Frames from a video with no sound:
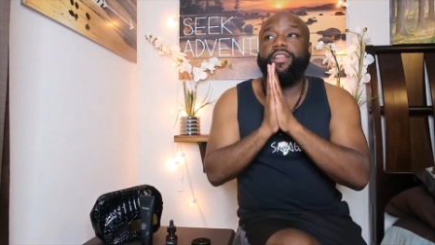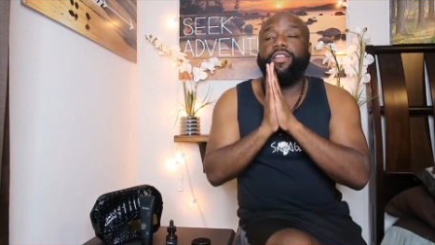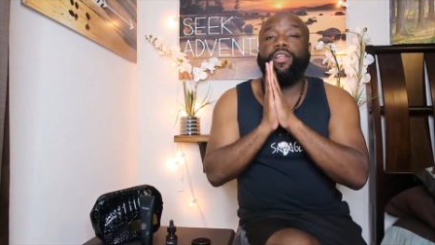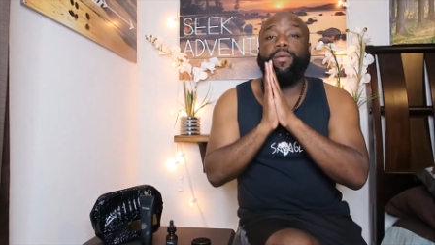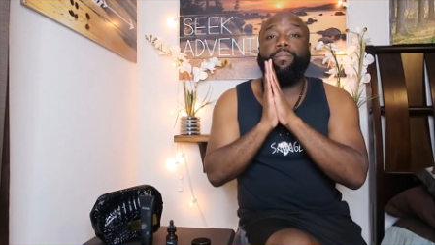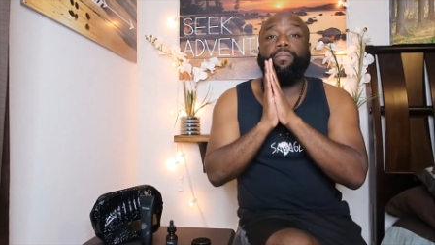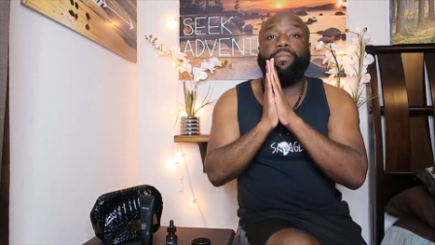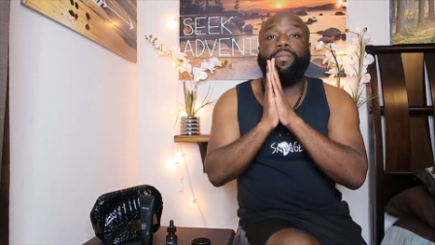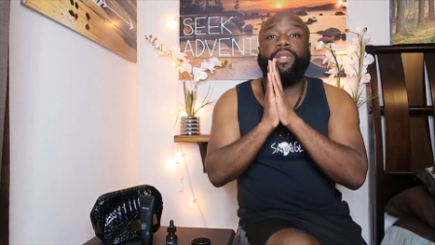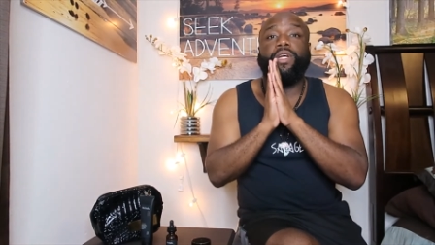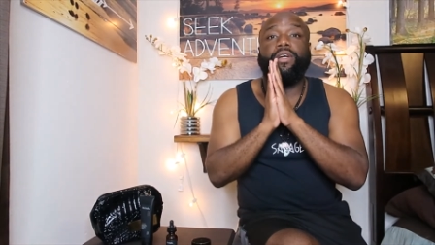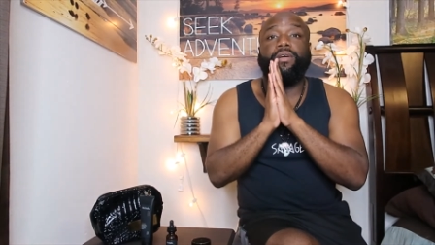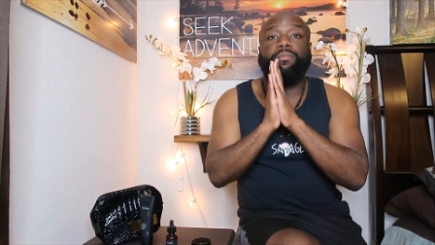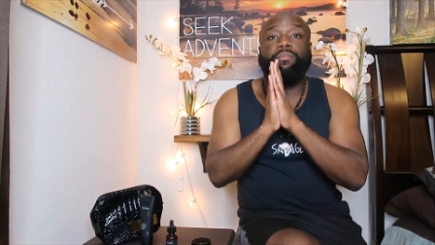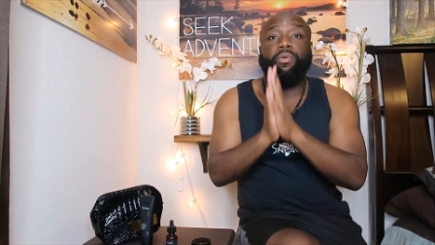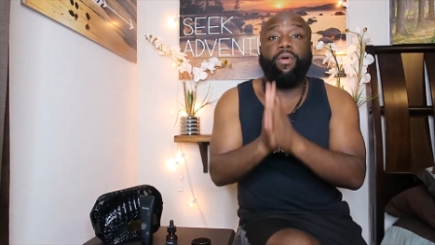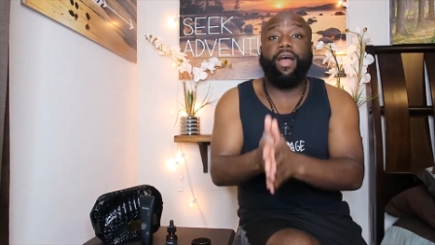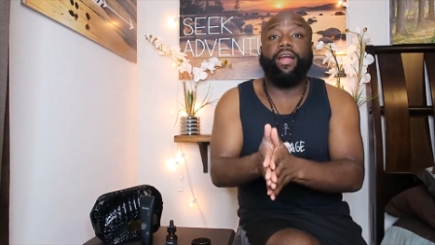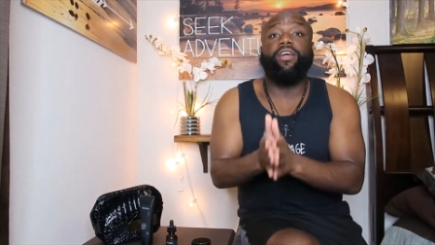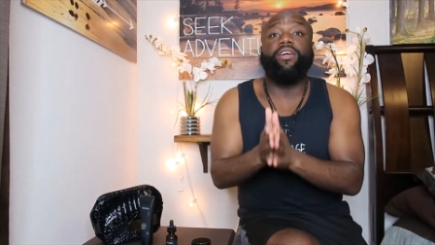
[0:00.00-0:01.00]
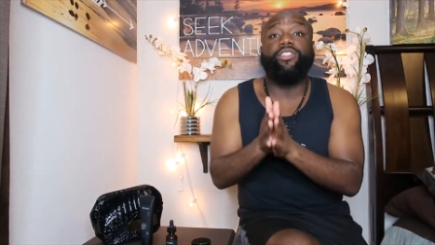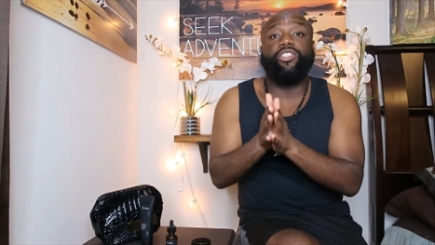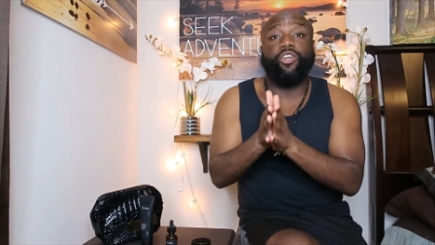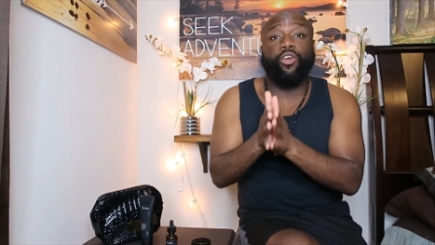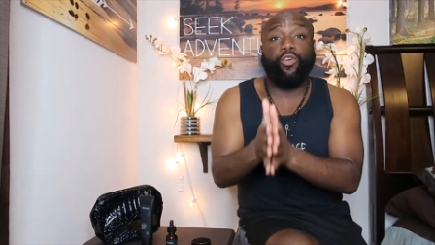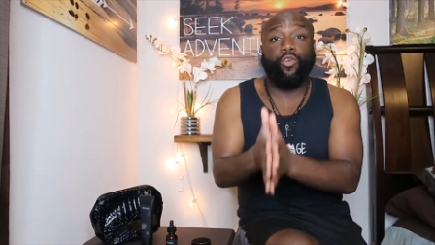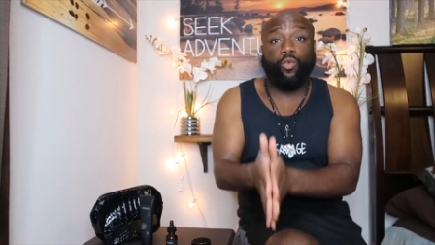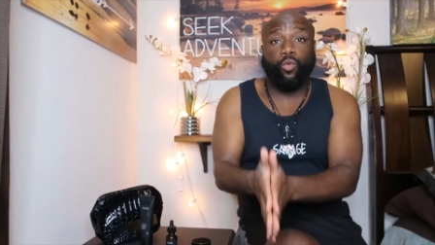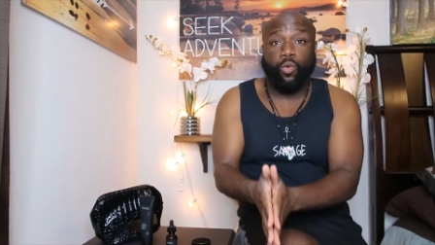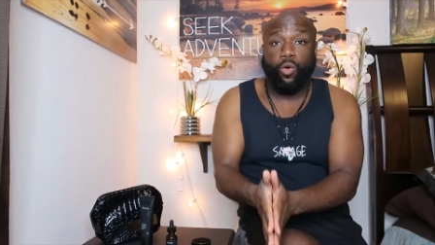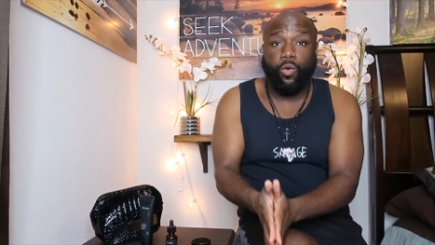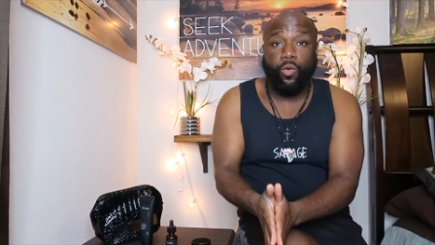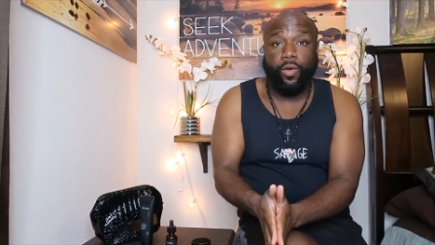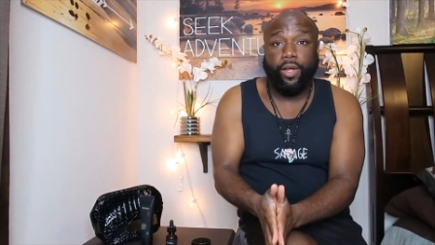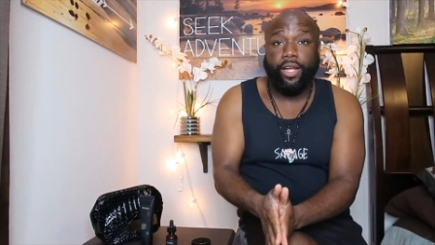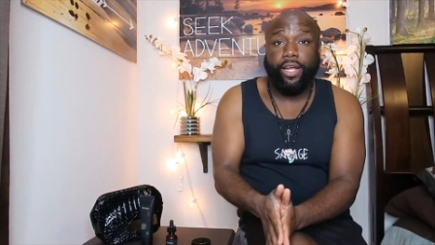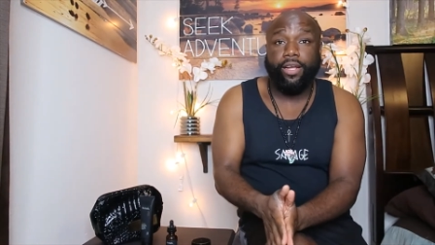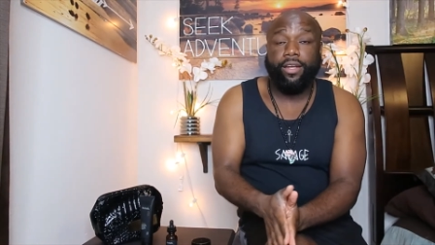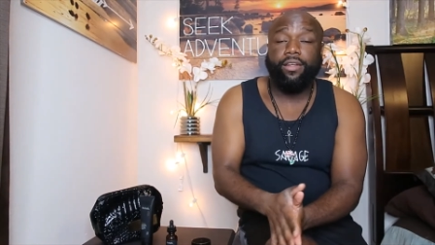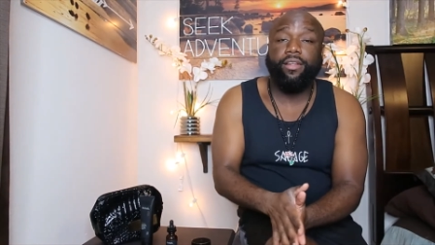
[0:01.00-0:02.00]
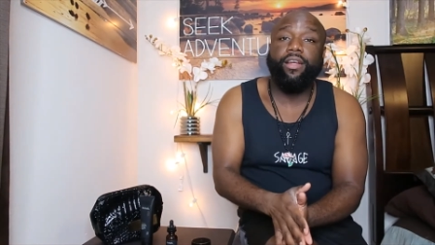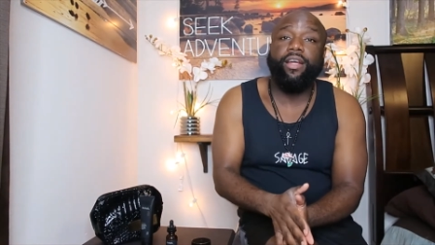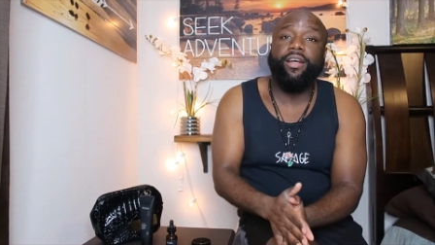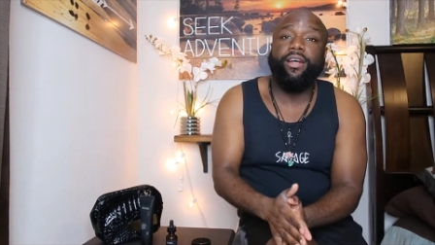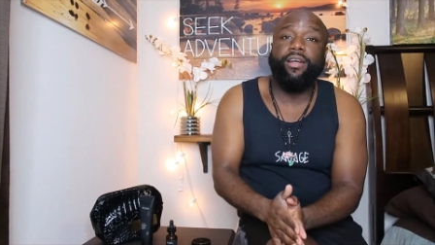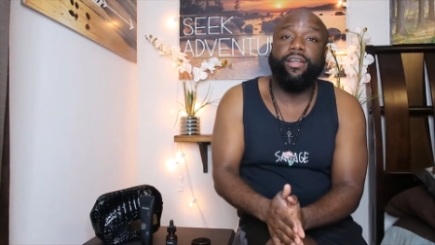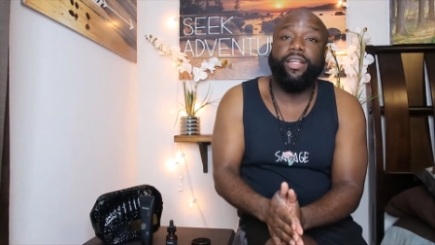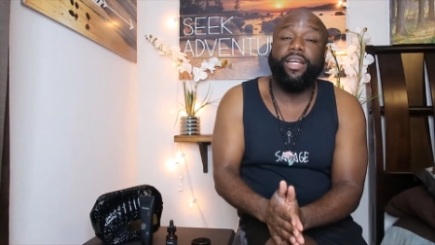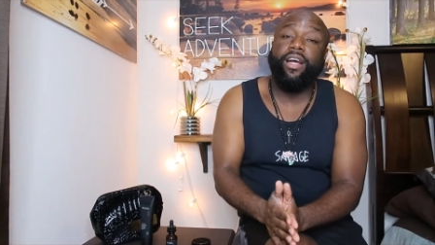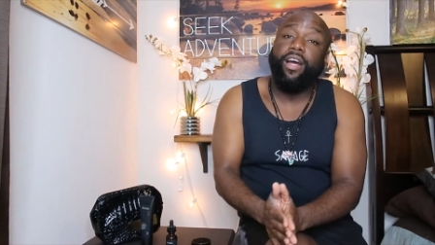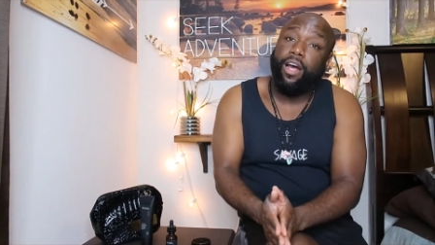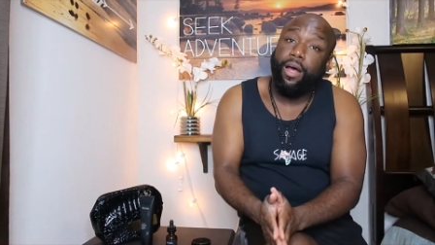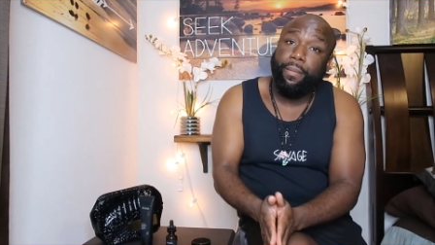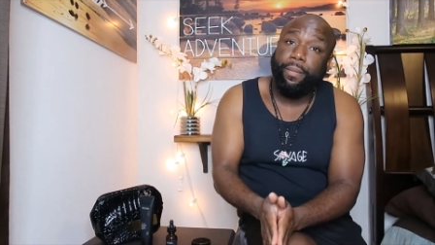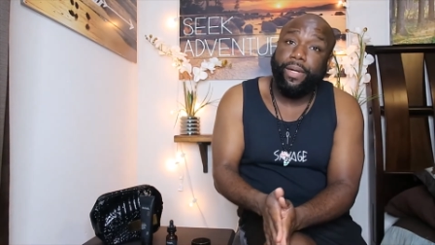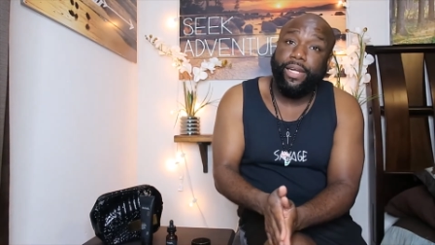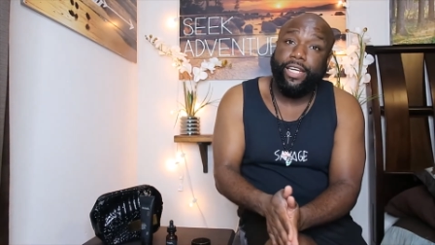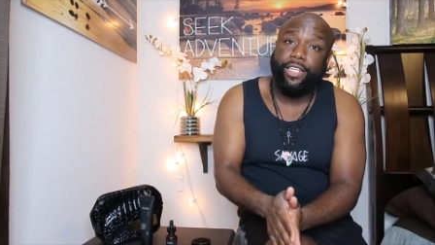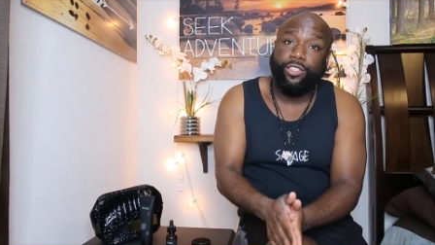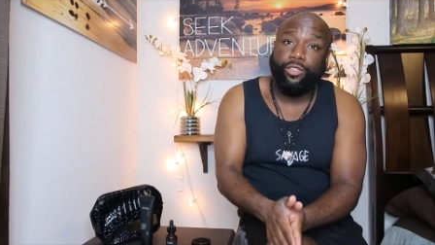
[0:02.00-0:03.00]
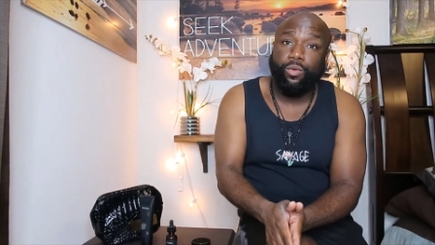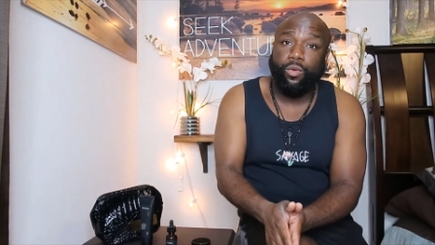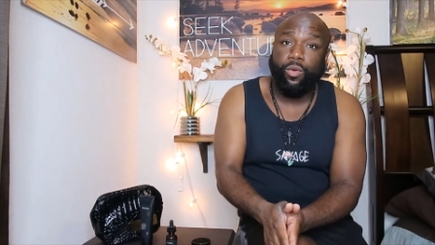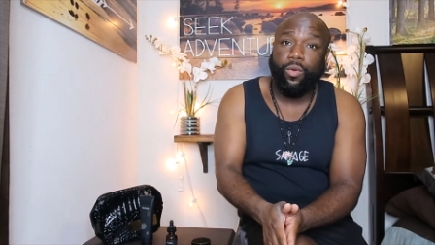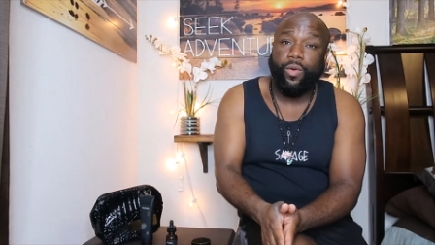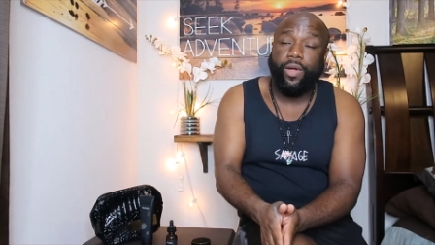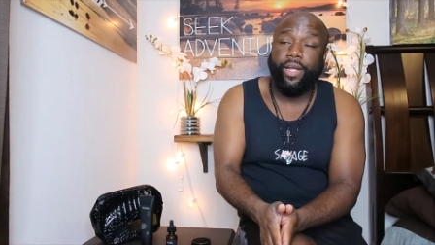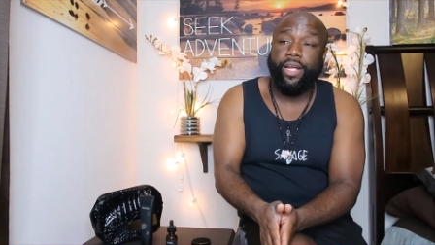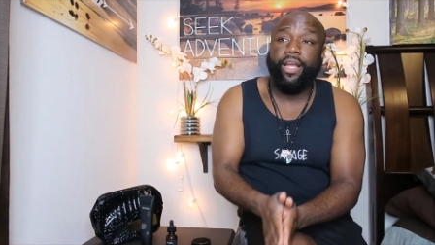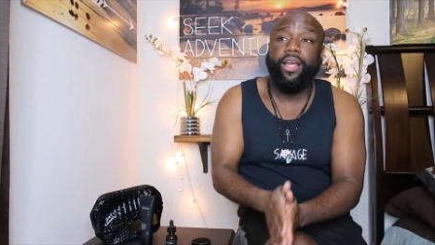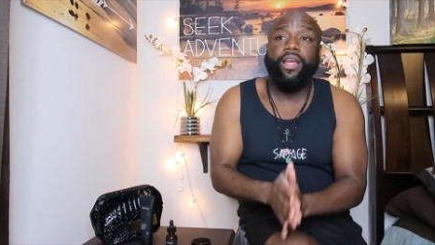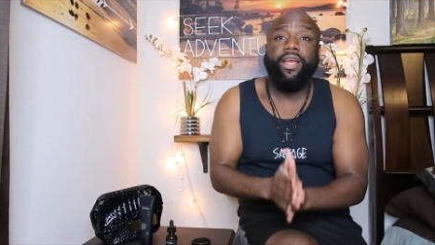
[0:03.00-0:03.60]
the the products are growing uh, the company is growing